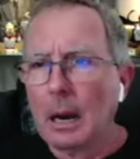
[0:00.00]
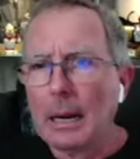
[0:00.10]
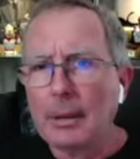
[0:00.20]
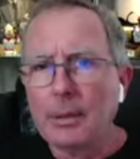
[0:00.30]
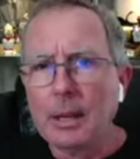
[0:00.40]

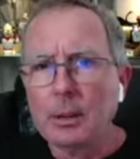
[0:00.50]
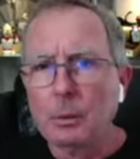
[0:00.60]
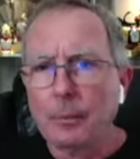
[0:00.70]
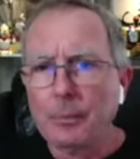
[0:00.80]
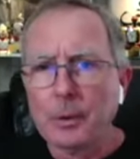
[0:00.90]
and I think there
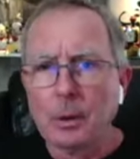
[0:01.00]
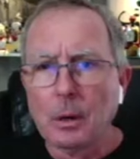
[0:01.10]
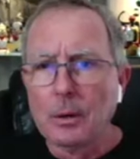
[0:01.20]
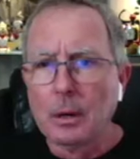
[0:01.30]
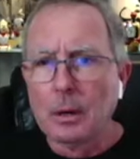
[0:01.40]
were there
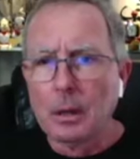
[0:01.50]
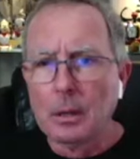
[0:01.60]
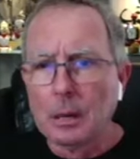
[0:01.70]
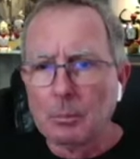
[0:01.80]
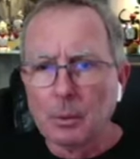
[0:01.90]
a, a
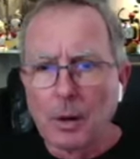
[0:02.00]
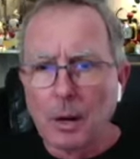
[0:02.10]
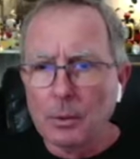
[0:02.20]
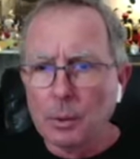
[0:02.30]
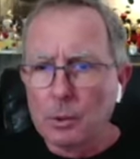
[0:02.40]
number of
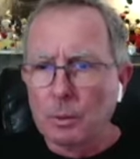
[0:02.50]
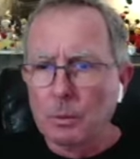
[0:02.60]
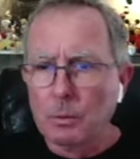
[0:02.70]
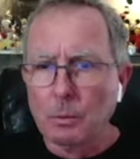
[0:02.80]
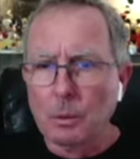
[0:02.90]
others
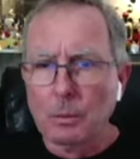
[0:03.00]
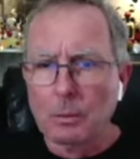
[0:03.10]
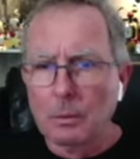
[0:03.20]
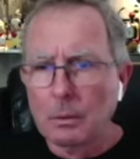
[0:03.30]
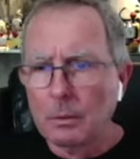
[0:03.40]
were
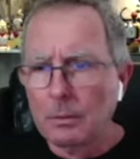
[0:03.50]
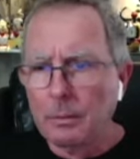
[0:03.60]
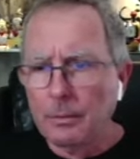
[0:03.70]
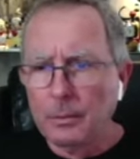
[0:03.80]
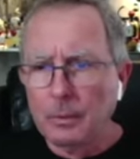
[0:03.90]
were
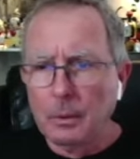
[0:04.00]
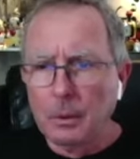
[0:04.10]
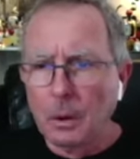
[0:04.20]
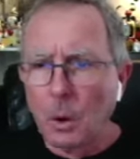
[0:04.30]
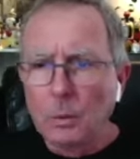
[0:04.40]

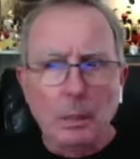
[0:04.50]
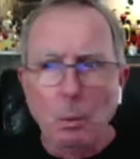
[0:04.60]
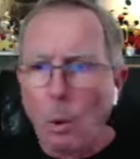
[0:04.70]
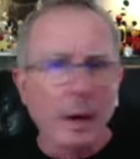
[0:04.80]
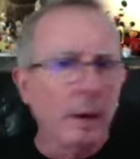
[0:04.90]
only
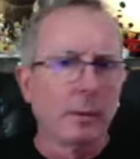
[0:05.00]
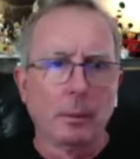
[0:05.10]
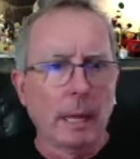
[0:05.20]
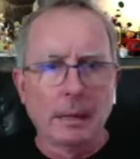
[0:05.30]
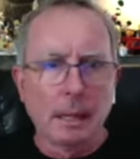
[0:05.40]
one of
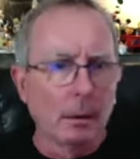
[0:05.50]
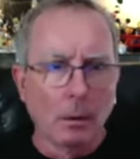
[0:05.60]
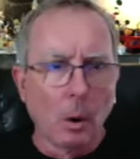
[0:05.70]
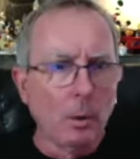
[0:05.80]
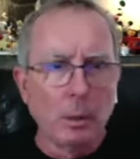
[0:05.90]
them, like they
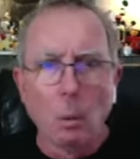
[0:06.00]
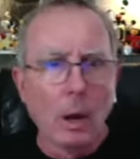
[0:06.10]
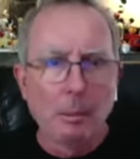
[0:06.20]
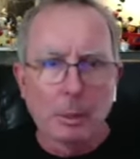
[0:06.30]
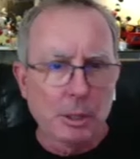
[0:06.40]
only
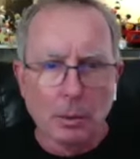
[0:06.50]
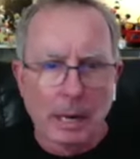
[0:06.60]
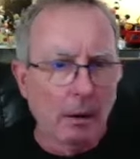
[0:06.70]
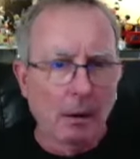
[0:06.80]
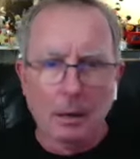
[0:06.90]
one
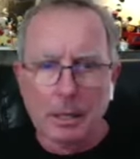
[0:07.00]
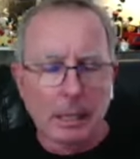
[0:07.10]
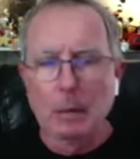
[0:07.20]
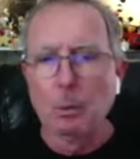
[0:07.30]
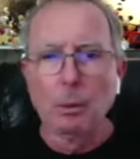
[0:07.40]
episode aired, and
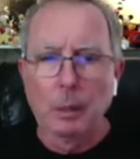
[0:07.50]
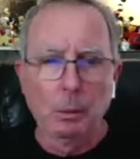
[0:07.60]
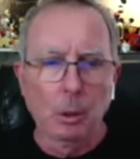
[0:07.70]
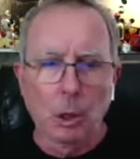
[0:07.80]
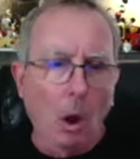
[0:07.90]
then they were they
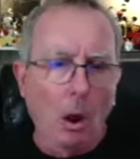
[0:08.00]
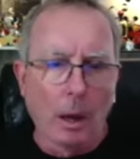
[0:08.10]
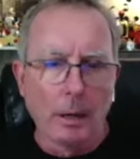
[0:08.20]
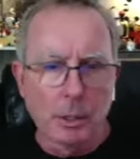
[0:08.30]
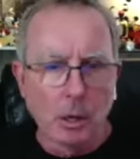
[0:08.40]
were
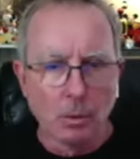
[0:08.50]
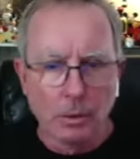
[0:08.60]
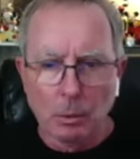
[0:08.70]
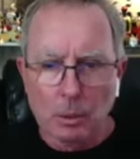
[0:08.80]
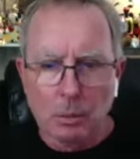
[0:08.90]
gone. So
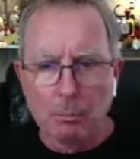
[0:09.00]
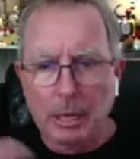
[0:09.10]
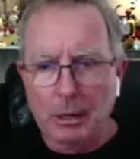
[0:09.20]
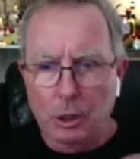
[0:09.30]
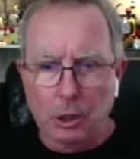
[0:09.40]
there was a
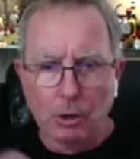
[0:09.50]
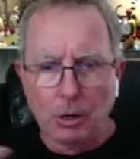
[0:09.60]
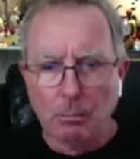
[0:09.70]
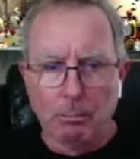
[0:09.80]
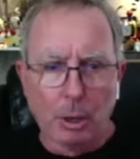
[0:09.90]
big
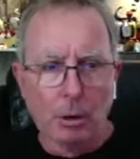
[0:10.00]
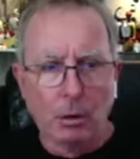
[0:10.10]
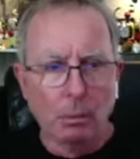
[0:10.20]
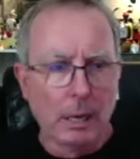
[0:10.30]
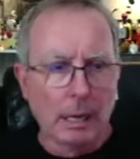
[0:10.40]
churn and
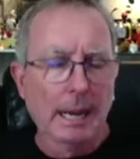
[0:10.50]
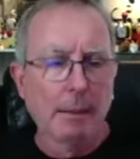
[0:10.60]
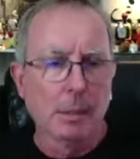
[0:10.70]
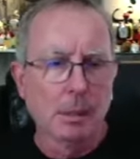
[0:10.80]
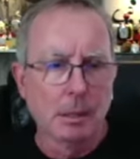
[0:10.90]
burn when it
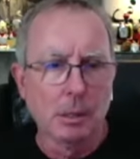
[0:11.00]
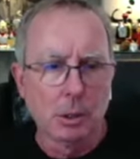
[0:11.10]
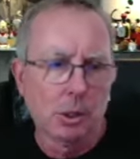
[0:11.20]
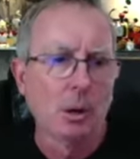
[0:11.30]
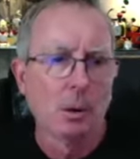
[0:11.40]
came to
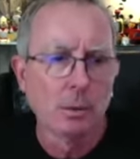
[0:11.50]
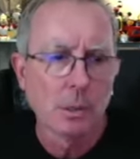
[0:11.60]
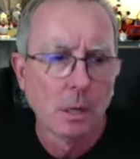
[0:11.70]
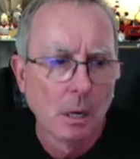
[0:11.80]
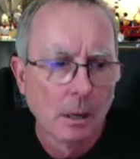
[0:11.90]
these shows.